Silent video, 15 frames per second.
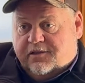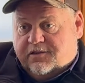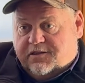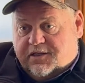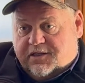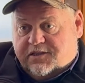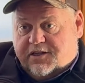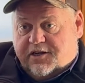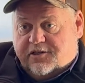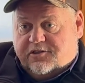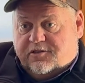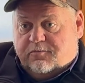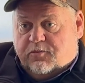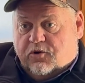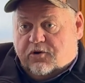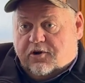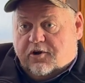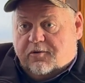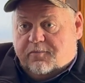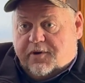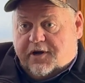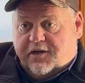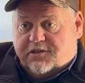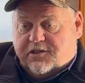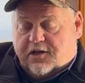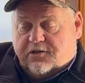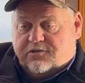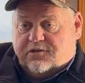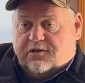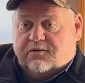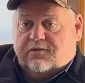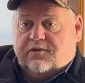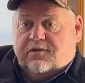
sends theirs to Beauregard Parish also.